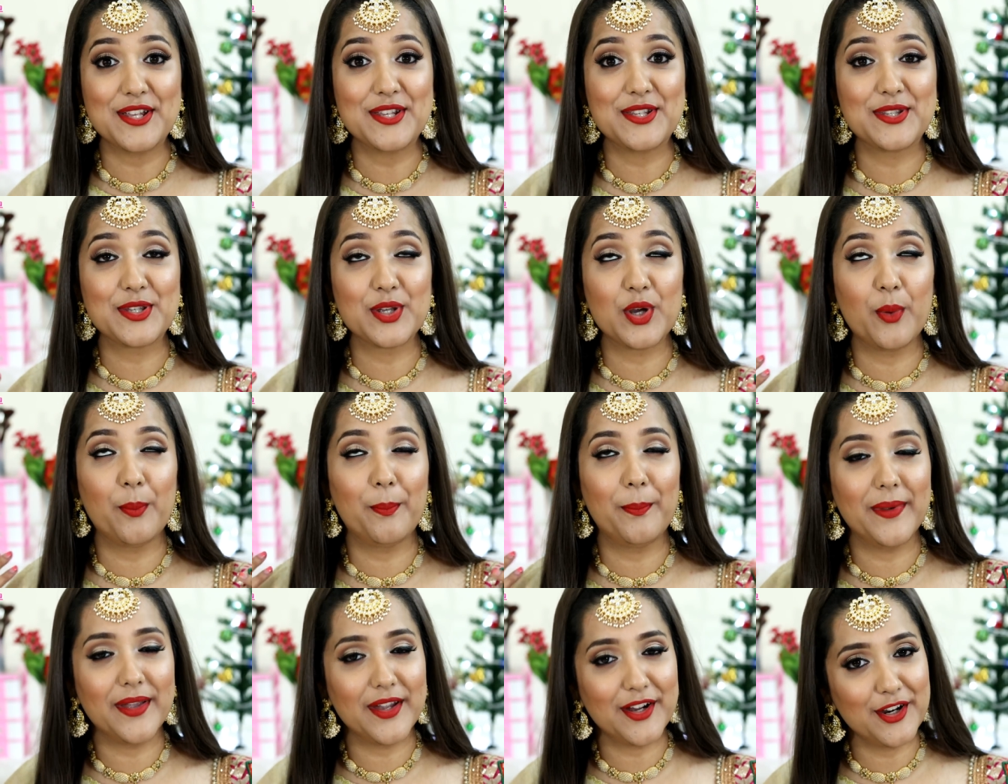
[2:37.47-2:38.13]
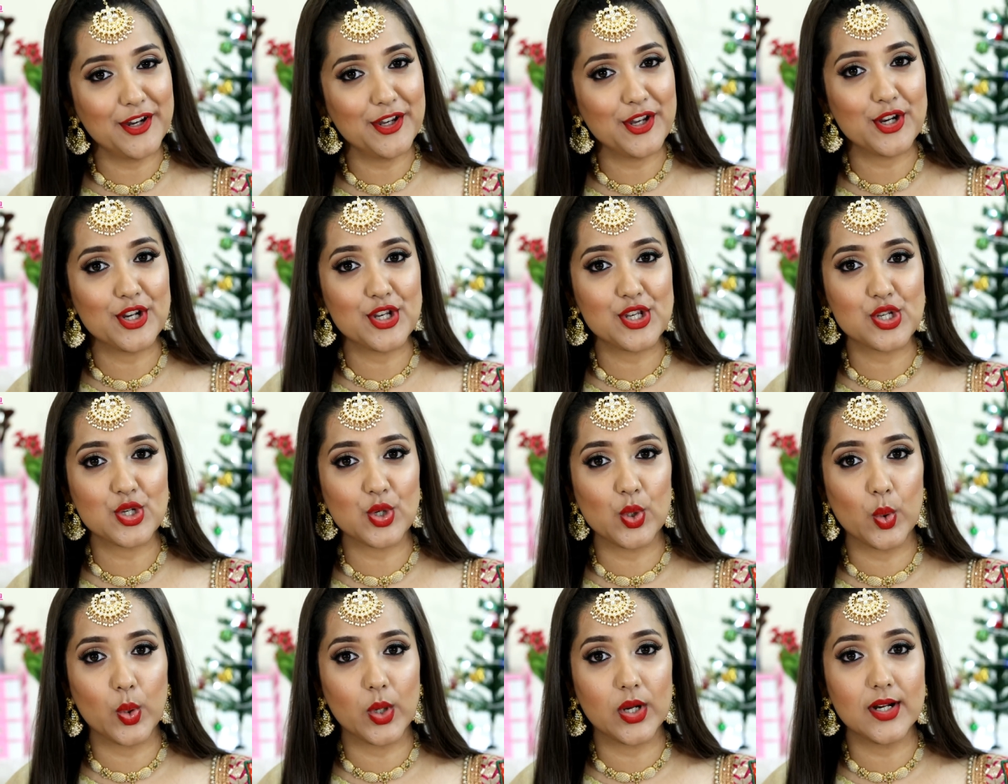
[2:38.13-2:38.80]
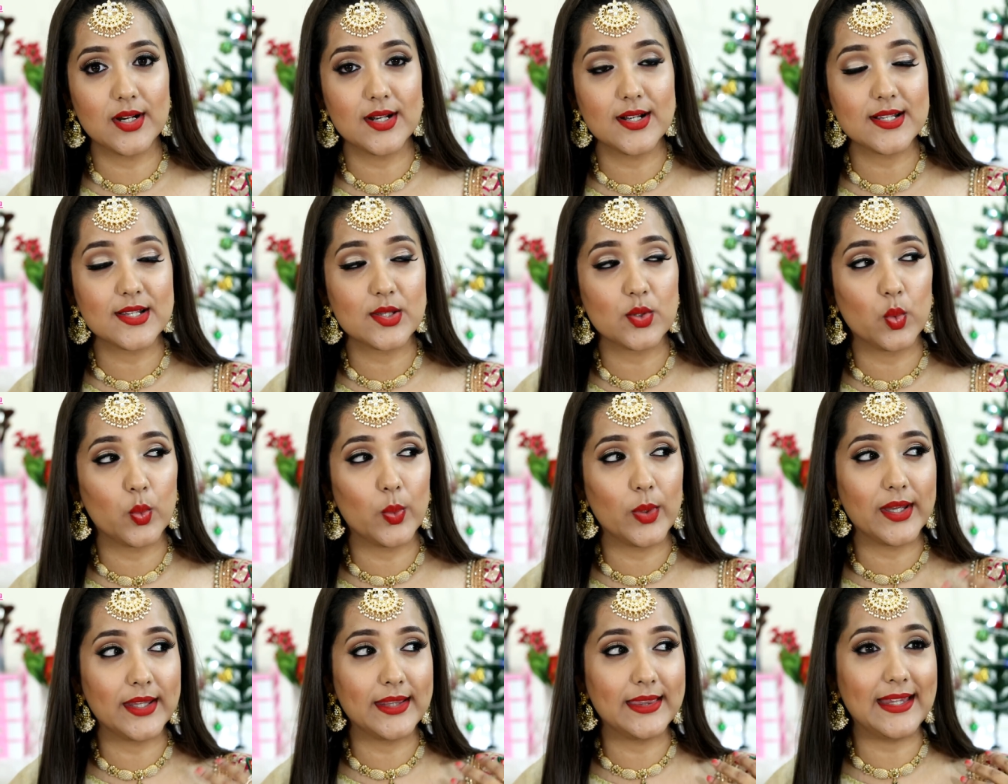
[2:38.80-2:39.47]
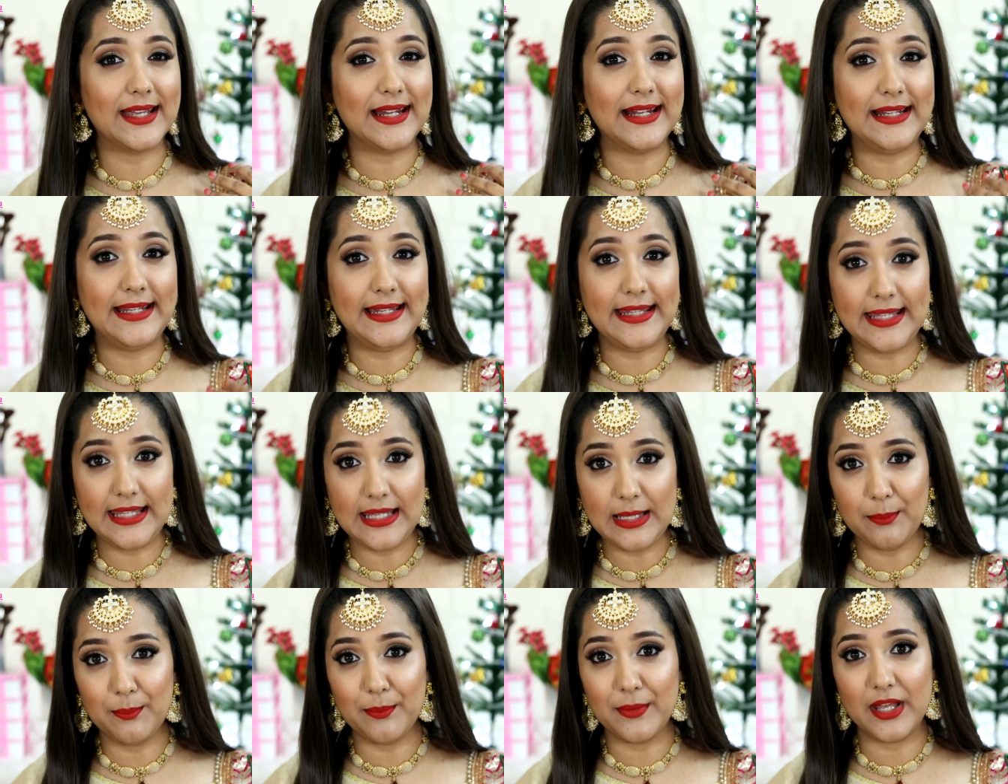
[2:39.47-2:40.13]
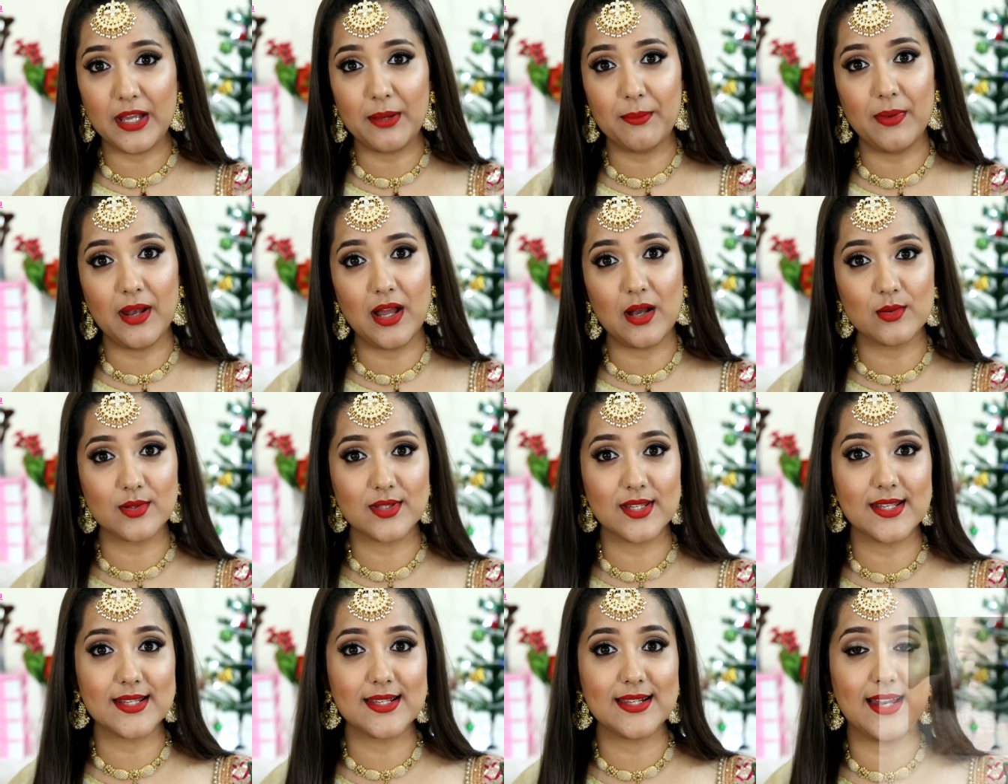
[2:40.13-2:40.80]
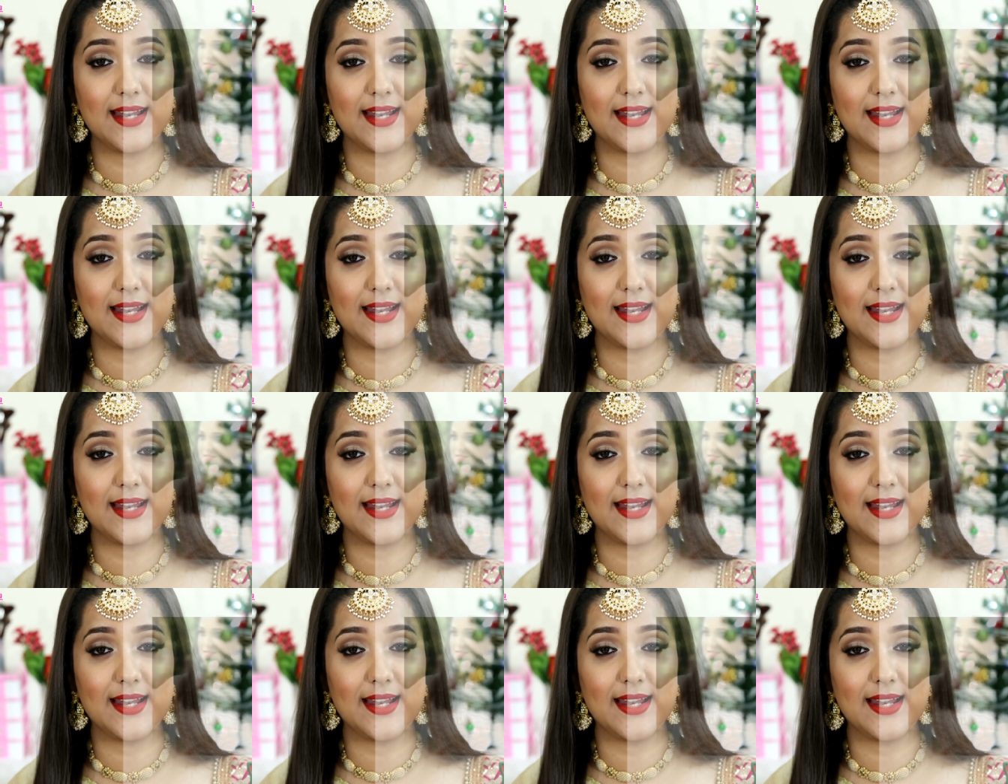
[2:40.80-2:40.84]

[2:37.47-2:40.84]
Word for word: So pair your chokers with deep neck blouses